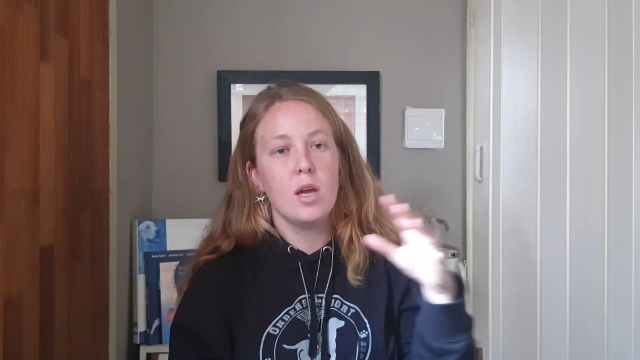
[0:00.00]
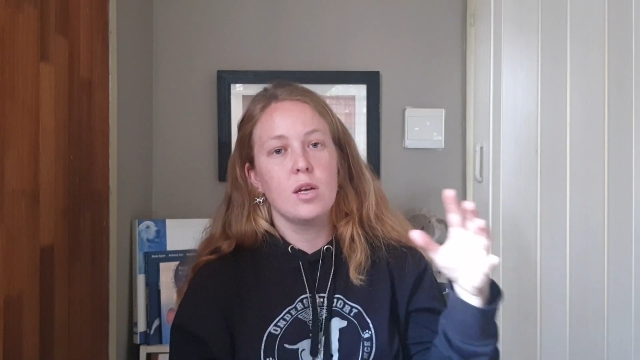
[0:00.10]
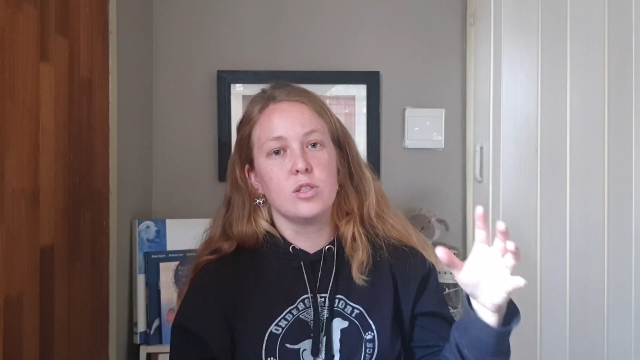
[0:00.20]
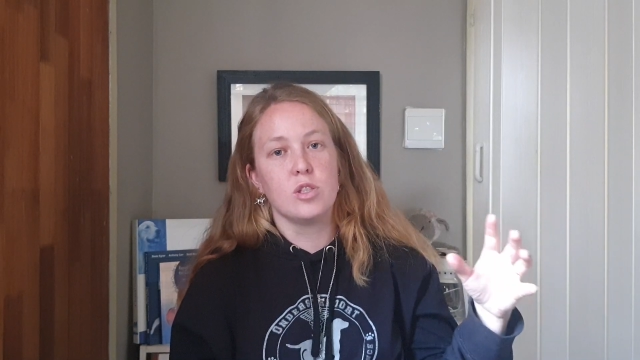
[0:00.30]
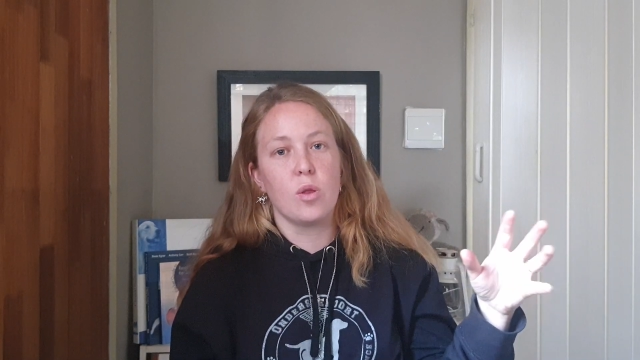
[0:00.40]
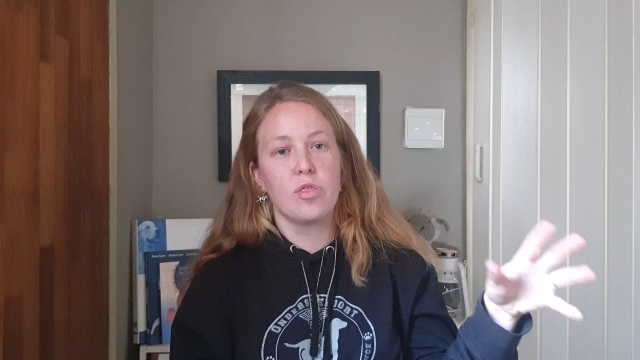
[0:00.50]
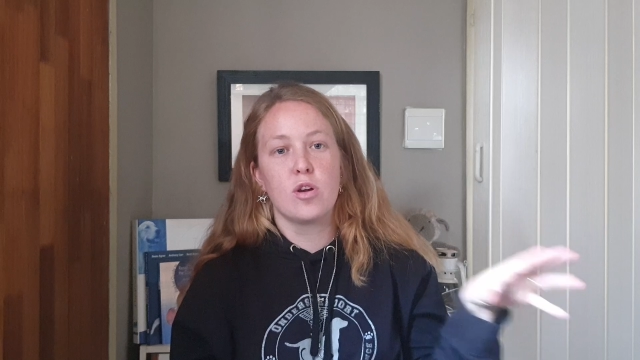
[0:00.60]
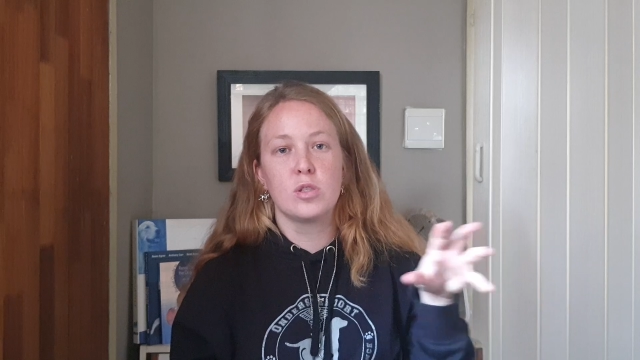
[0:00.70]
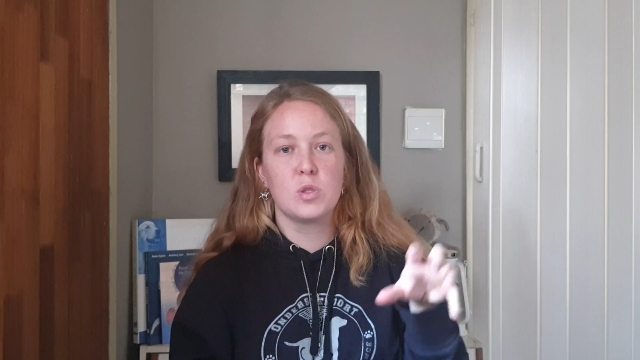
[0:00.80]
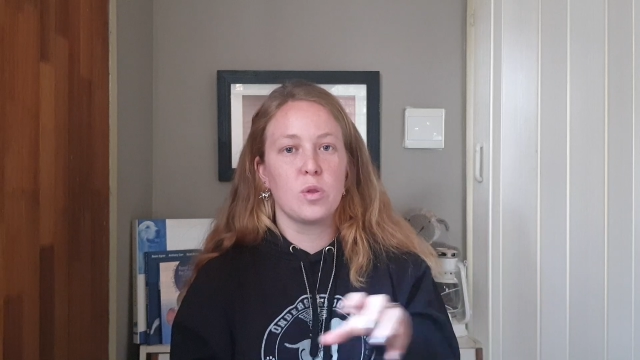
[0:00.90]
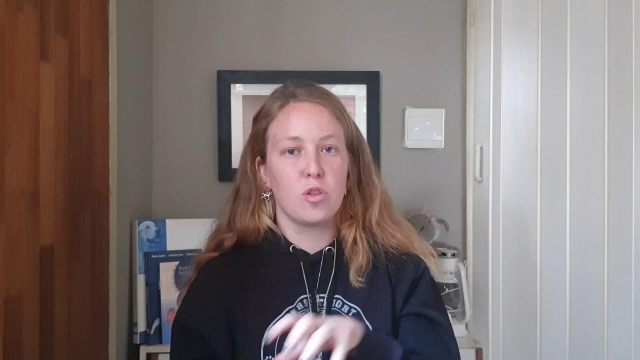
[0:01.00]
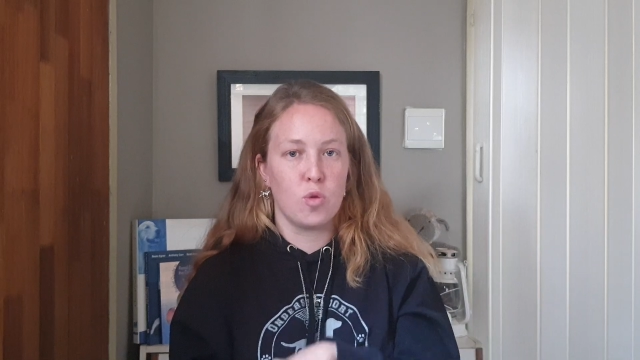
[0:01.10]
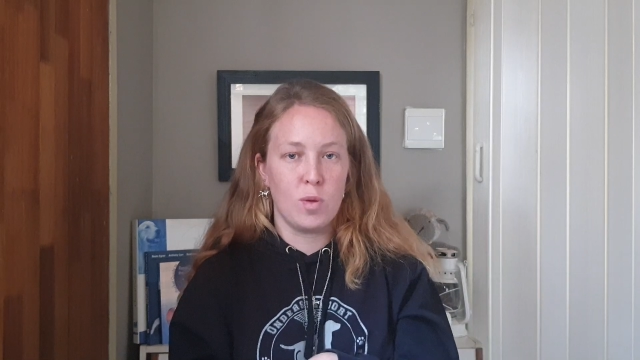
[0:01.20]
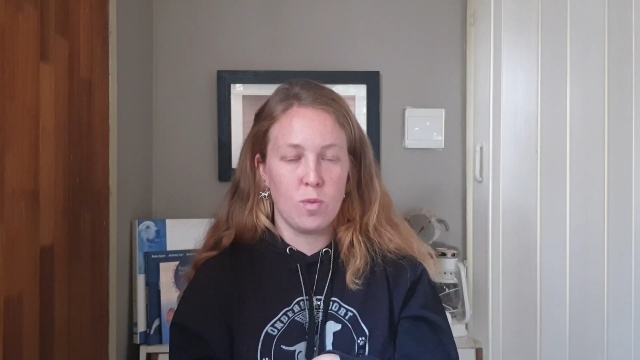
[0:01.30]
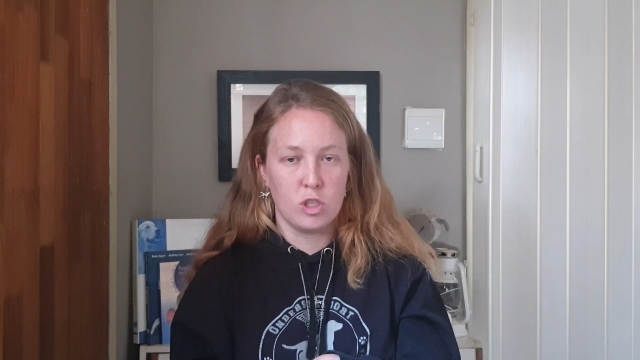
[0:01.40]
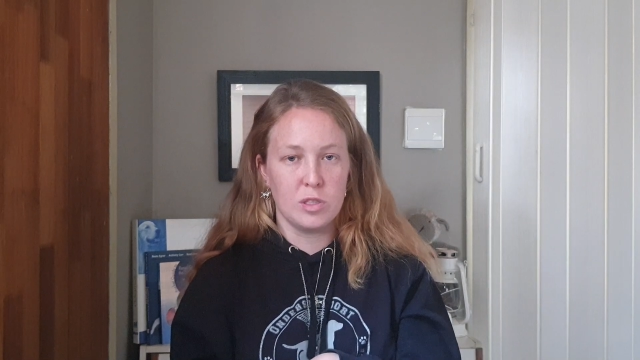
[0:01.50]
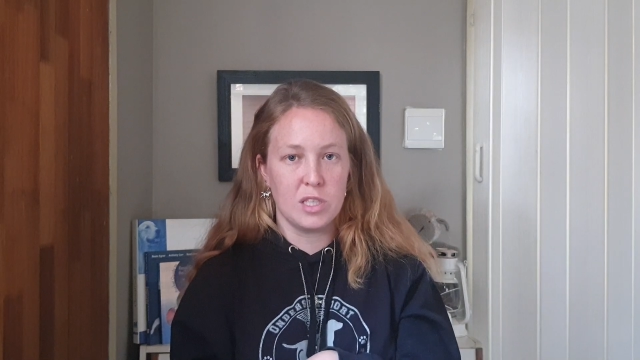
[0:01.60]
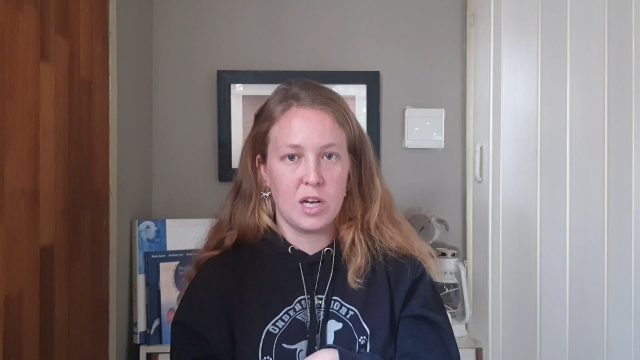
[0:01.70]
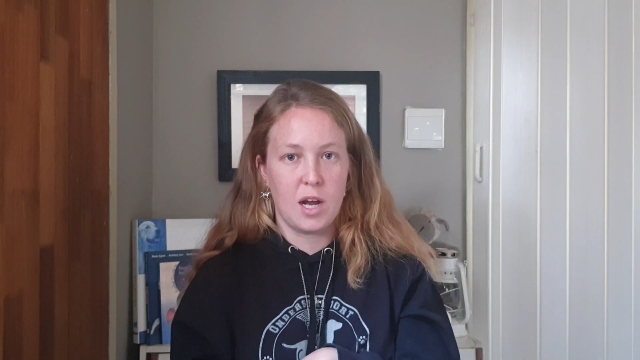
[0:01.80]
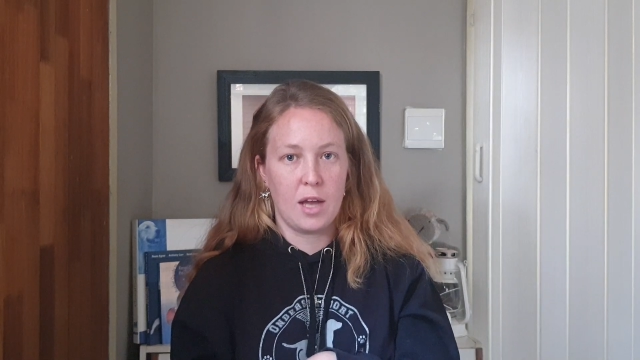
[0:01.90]
So those were the 3 modules
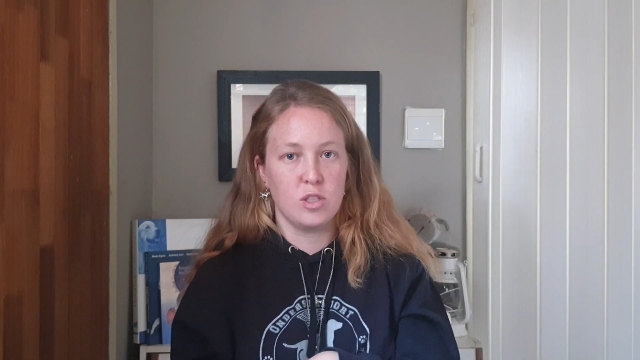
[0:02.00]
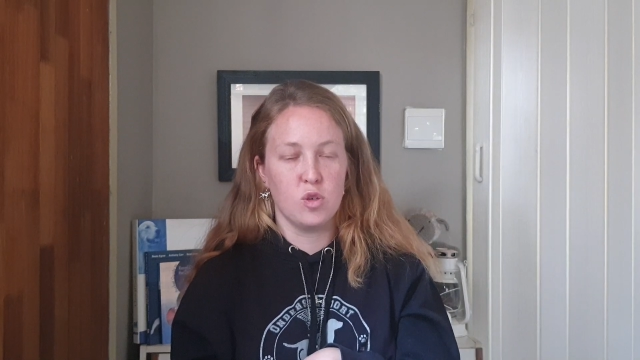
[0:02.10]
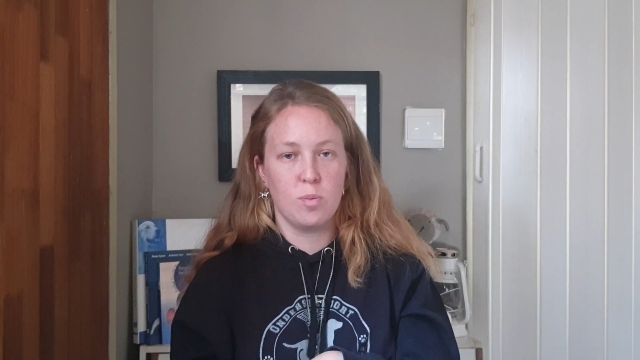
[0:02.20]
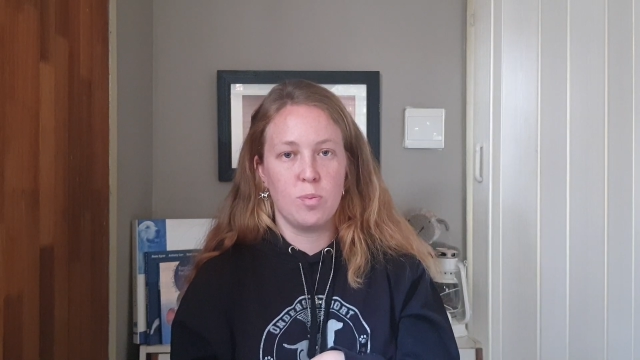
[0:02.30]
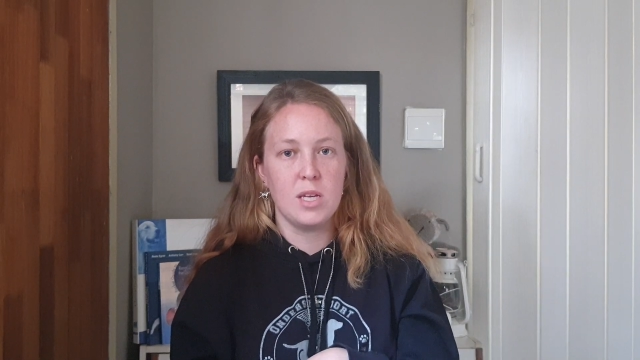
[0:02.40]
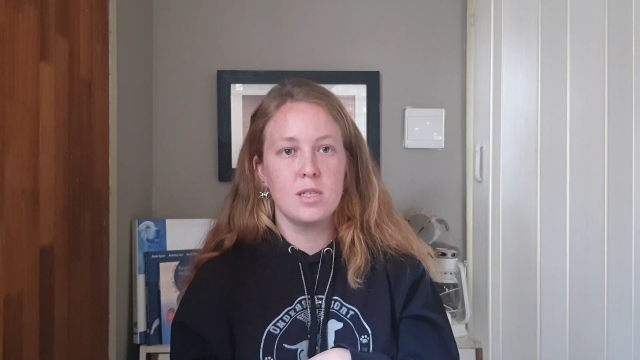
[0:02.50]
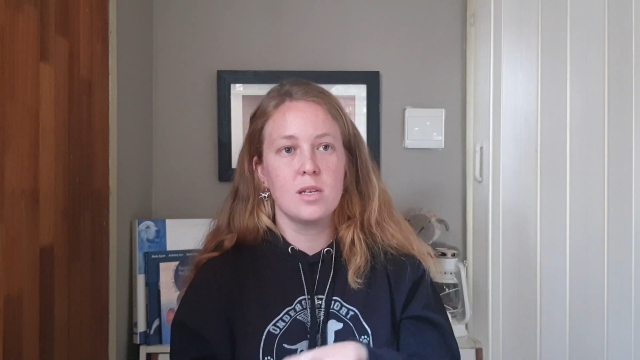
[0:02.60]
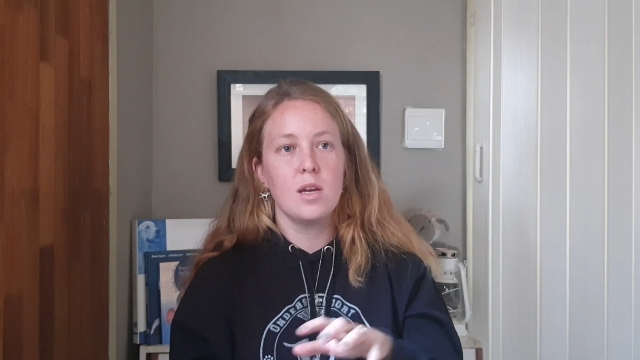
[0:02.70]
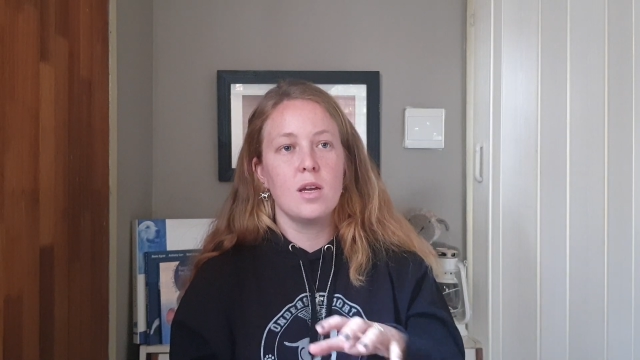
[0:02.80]
that I had to repeat.